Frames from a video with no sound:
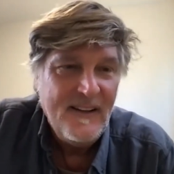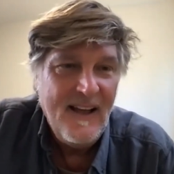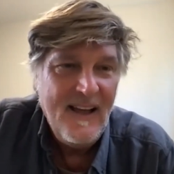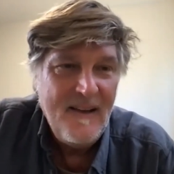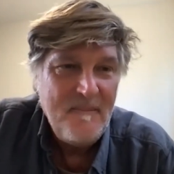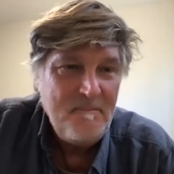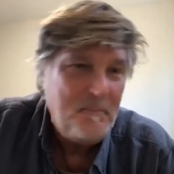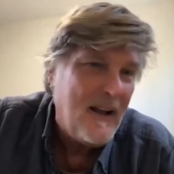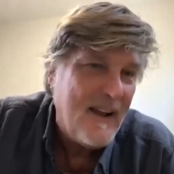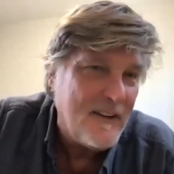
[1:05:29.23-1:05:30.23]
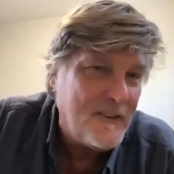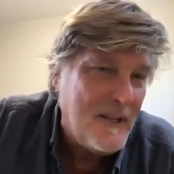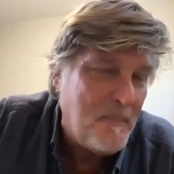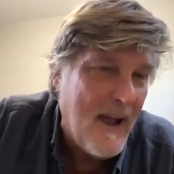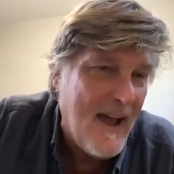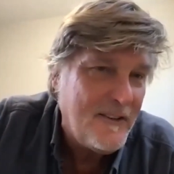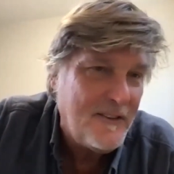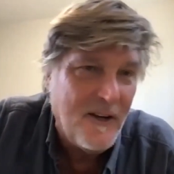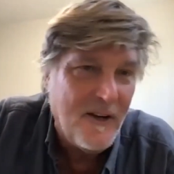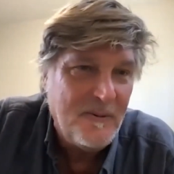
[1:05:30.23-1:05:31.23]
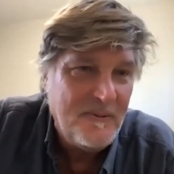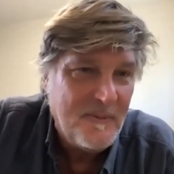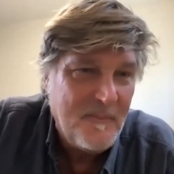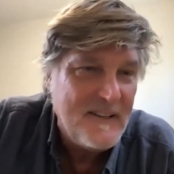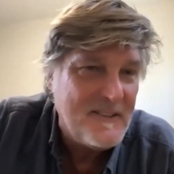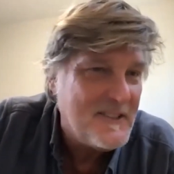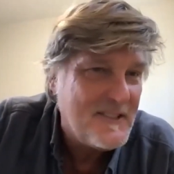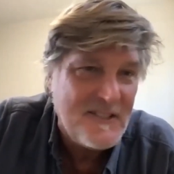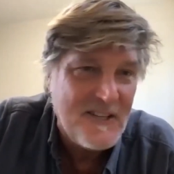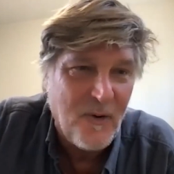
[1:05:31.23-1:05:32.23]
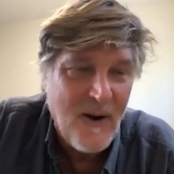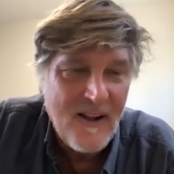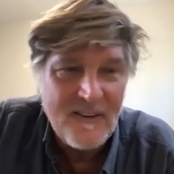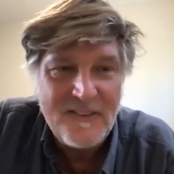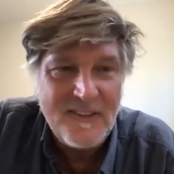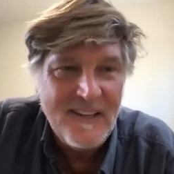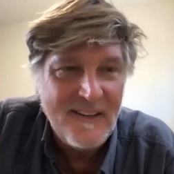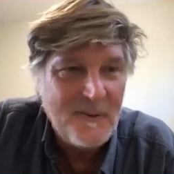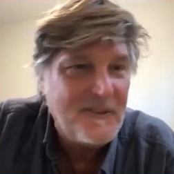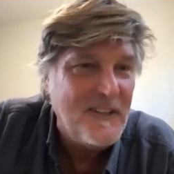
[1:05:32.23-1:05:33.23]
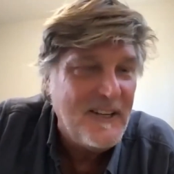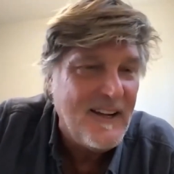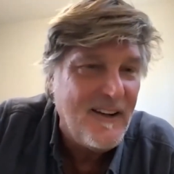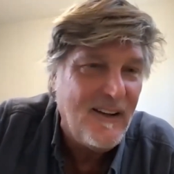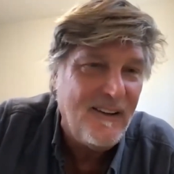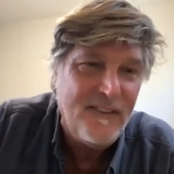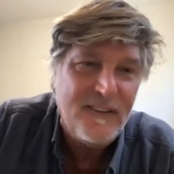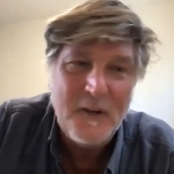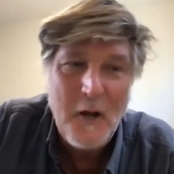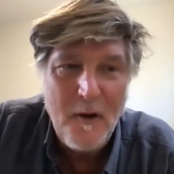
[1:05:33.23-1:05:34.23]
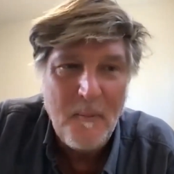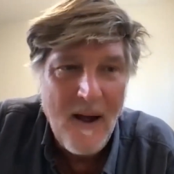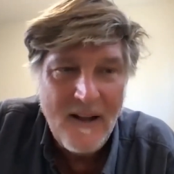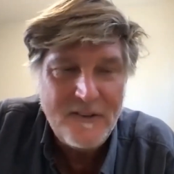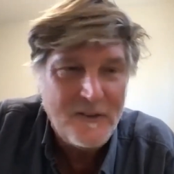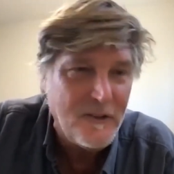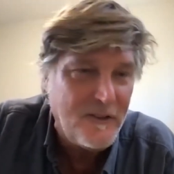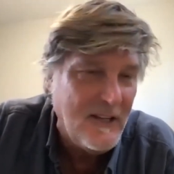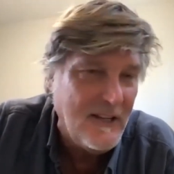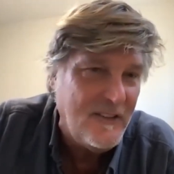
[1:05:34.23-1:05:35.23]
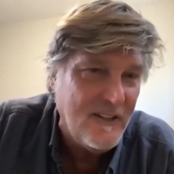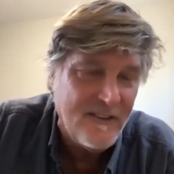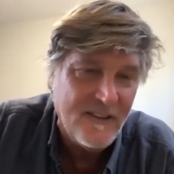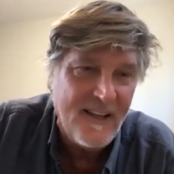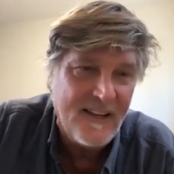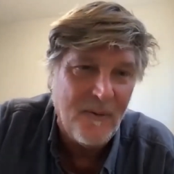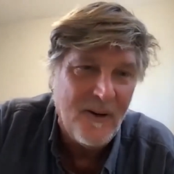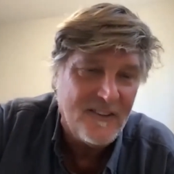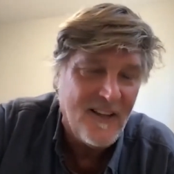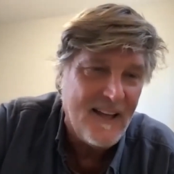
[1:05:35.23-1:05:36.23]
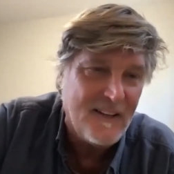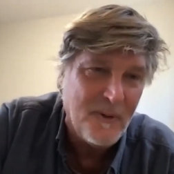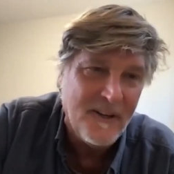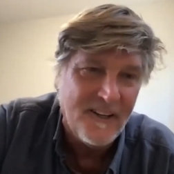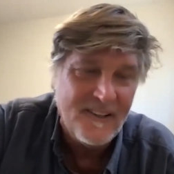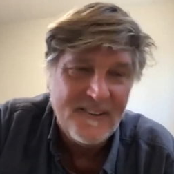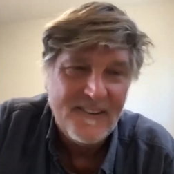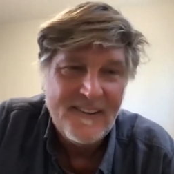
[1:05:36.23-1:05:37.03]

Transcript: Um, but I got a ski pass, so might just stick around and ski. We'll see uh, if it's another monster ski season like it was last winter.